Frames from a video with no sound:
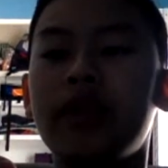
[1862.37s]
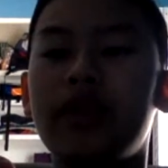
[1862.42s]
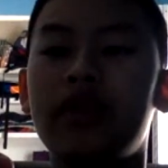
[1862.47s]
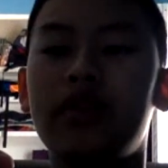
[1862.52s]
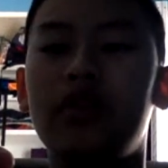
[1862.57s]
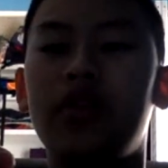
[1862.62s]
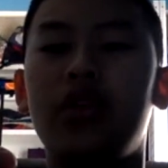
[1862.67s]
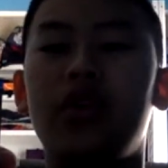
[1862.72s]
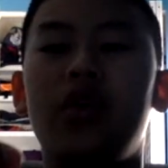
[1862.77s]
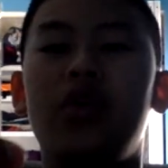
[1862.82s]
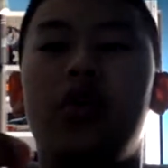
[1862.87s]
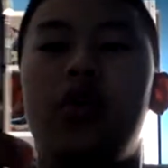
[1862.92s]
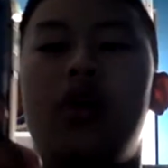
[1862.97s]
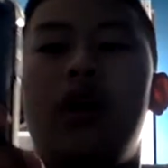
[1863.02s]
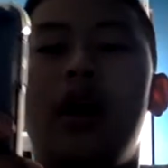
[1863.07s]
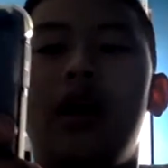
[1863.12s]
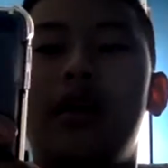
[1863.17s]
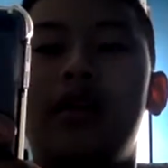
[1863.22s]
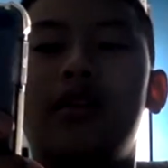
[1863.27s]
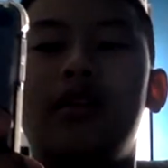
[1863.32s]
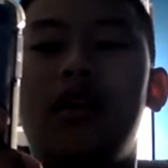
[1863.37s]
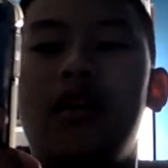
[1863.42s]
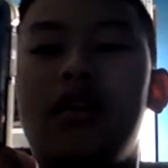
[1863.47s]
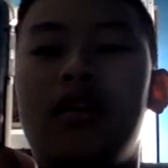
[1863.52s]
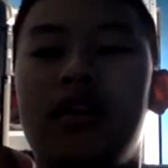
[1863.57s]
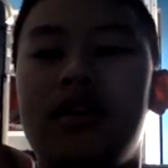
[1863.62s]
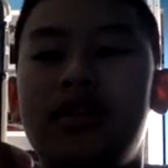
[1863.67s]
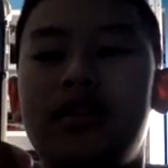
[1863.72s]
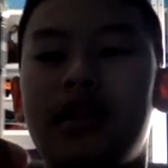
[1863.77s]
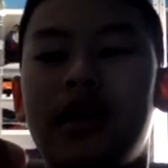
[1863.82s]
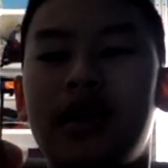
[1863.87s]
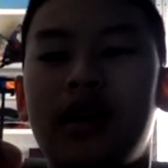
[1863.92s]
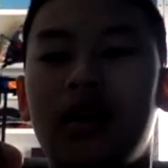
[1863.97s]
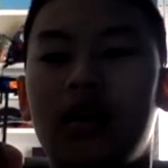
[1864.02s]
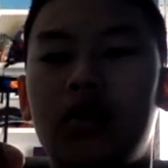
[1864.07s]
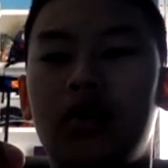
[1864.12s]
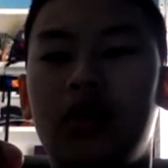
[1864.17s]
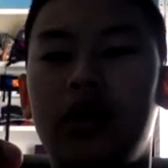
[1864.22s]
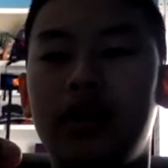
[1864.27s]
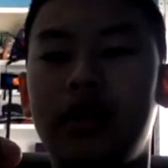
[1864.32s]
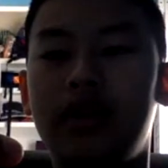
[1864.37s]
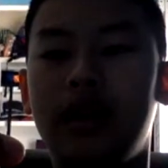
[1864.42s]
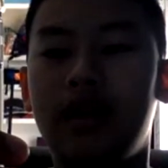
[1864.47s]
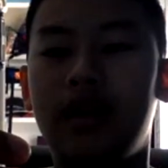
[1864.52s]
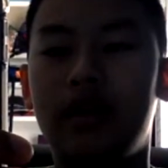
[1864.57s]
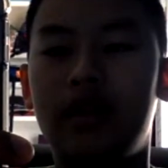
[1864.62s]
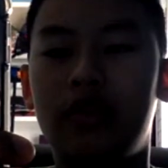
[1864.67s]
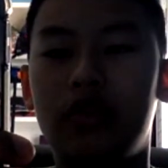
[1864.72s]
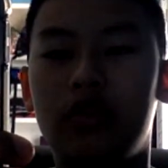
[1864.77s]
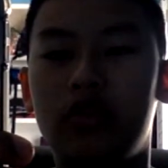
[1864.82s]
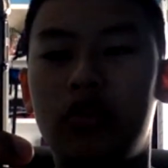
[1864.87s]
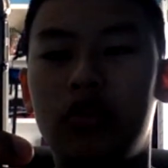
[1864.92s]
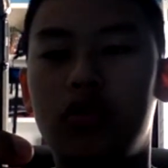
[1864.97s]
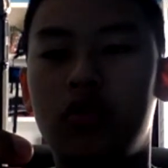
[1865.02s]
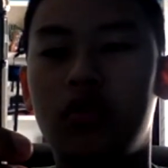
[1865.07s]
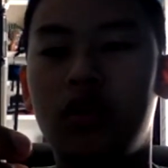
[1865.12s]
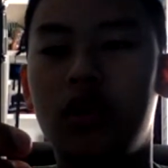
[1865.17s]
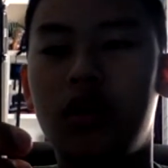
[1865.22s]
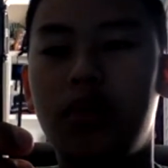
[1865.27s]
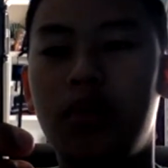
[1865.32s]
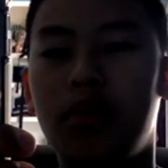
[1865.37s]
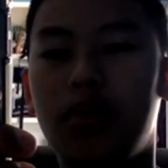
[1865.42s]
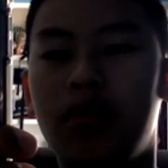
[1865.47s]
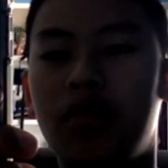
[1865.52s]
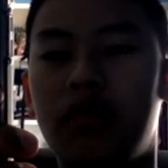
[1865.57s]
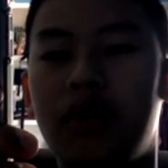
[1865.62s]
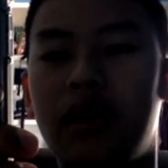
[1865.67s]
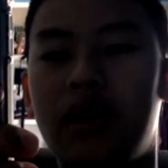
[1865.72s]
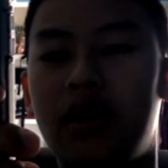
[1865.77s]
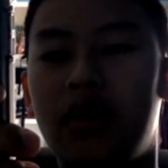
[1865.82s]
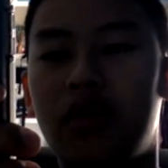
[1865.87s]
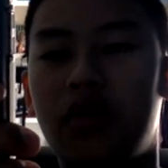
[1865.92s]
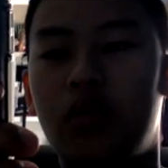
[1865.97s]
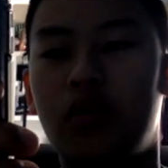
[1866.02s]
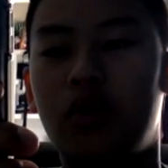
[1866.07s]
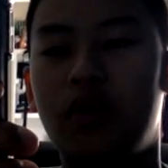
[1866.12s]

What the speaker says: You acknowledge and agree that if you do not provide all